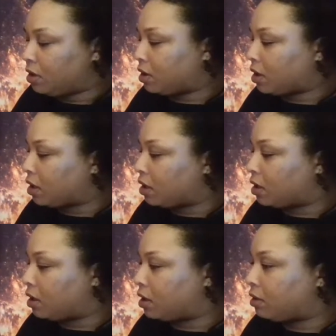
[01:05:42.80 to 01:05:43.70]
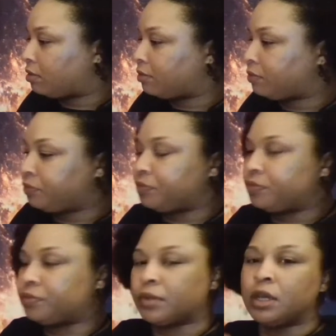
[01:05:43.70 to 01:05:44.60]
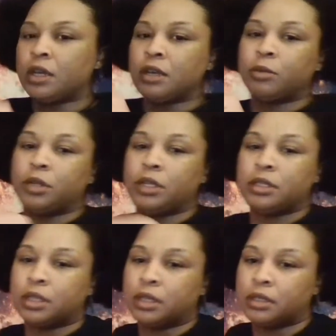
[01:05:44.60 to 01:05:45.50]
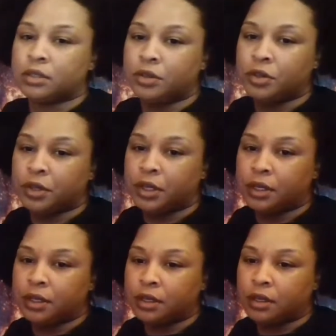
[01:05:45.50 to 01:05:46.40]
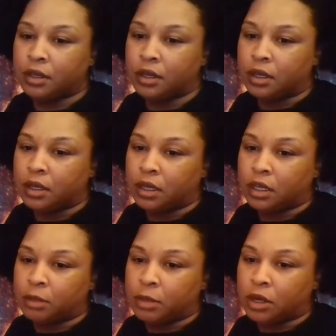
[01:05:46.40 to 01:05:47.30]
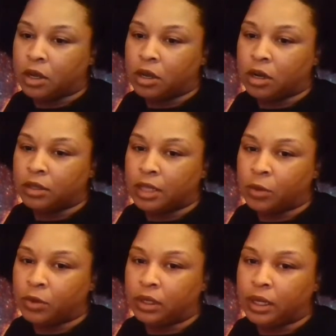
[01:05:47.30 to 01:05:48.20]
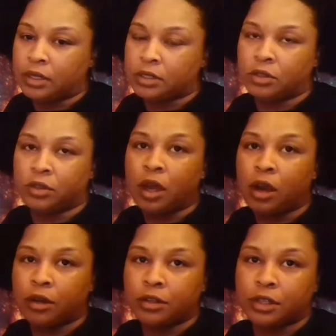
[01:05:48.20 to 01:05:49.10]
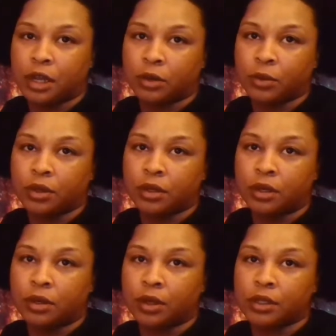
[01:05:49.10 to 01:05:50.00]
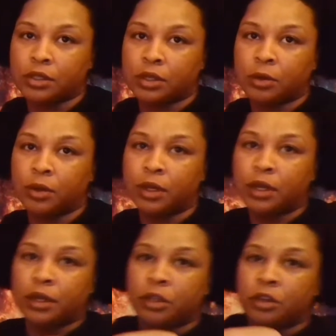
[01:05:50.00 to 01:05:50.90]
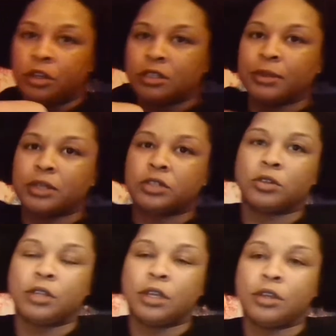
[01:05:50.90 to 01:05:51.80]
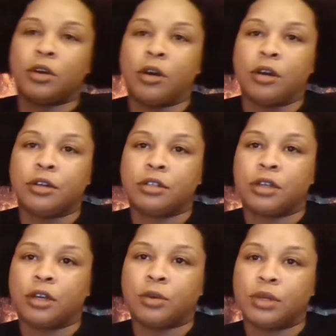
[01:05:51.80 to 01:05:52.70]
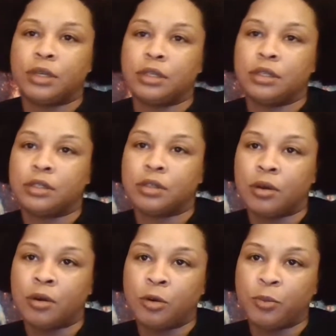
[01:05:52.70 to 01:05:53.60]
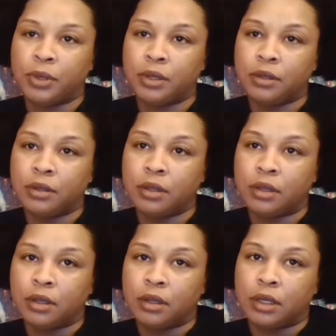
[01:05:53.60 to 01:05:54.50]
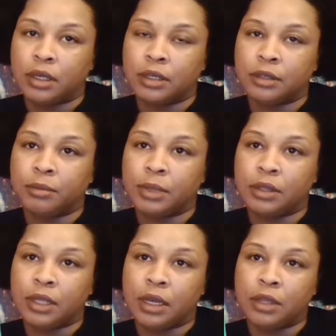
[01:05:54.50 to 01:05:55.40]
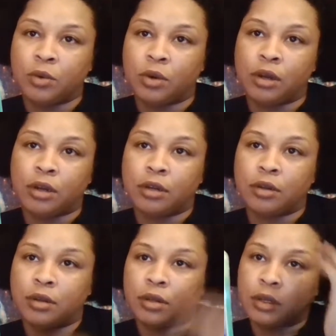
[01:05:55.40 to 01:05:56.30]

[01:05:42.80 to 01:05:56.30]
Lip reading: Uh, Bonita. So you're getting a card that relates to the heart chakra. Okay, so you need to make sure that your heart chakra is open, and that you are,